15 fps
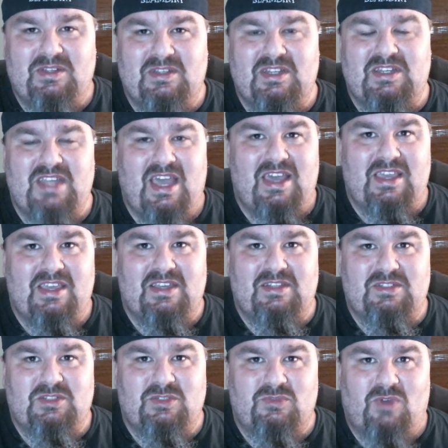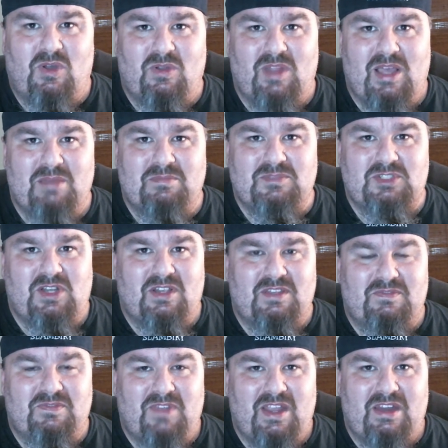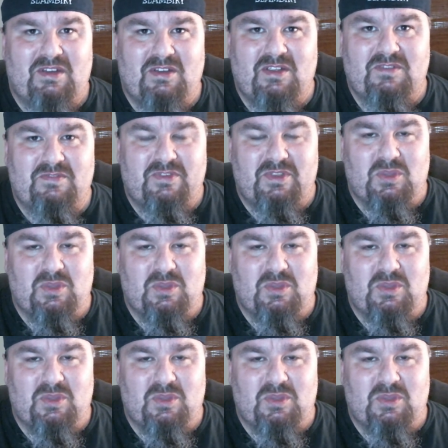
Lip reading: Natalya to roll up Charlotte Flair for the